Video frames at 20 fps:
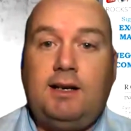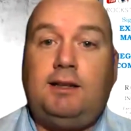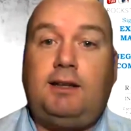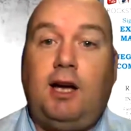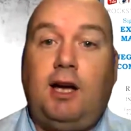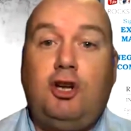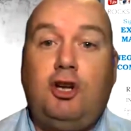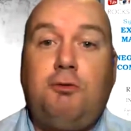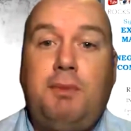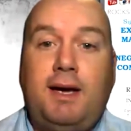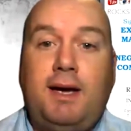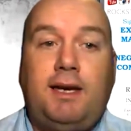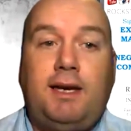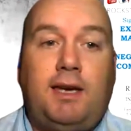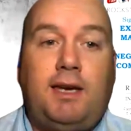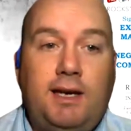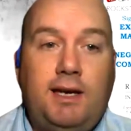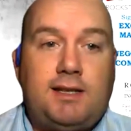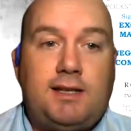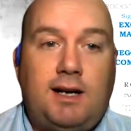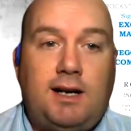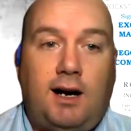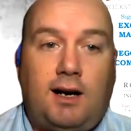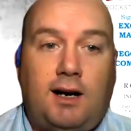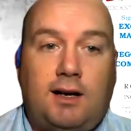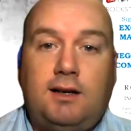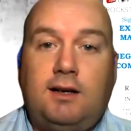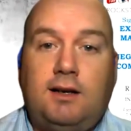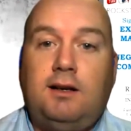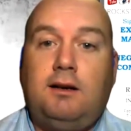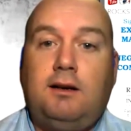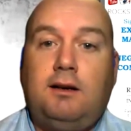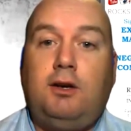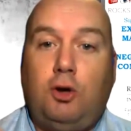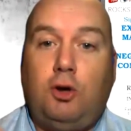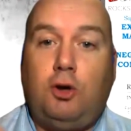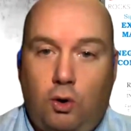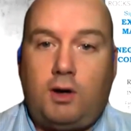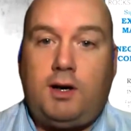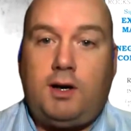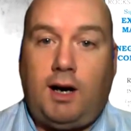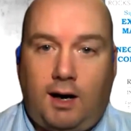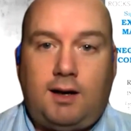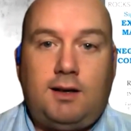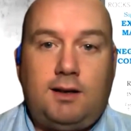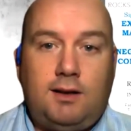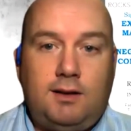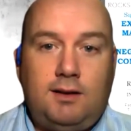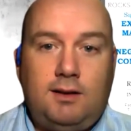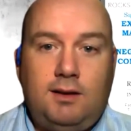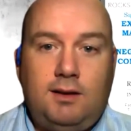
Don't make his cuck your cuck.